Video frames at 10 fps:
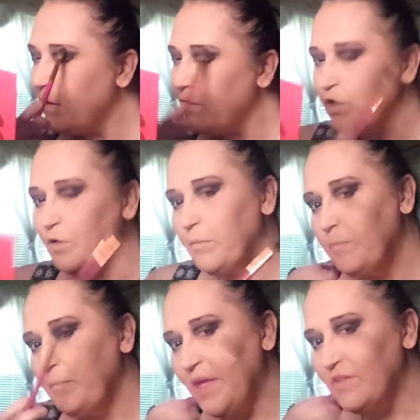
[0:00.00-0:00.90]
if you're
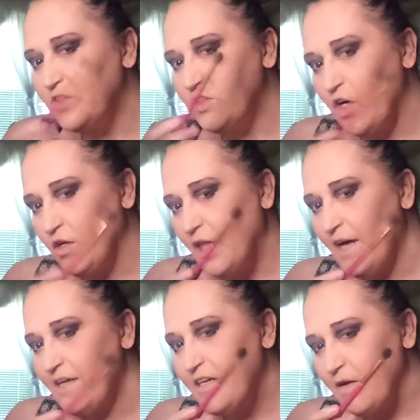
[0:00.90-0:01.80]
Battlestar
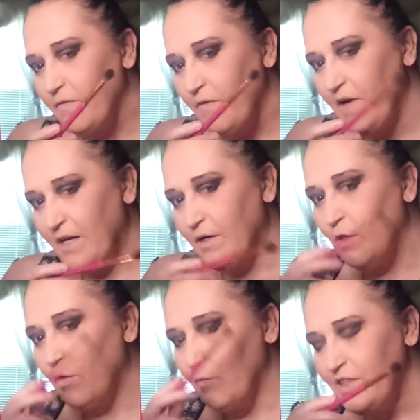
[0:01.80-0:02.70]
Galactica
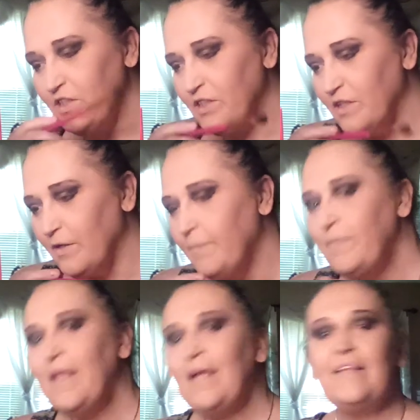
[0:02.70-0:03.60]
fan original,
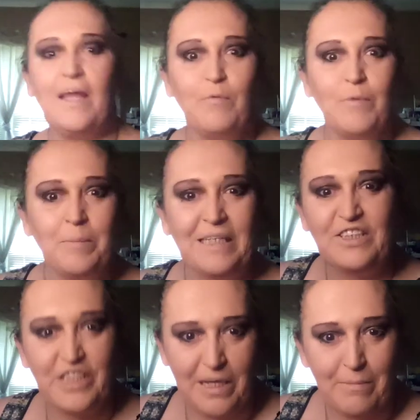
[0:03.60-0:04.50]
that would be
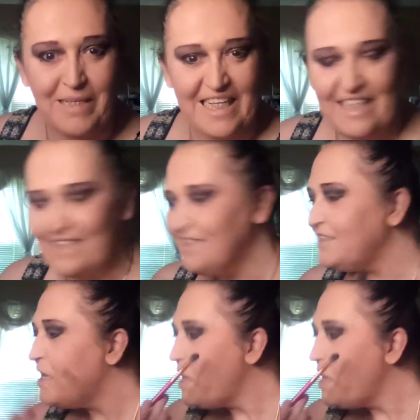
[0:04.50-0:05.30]
Geminis.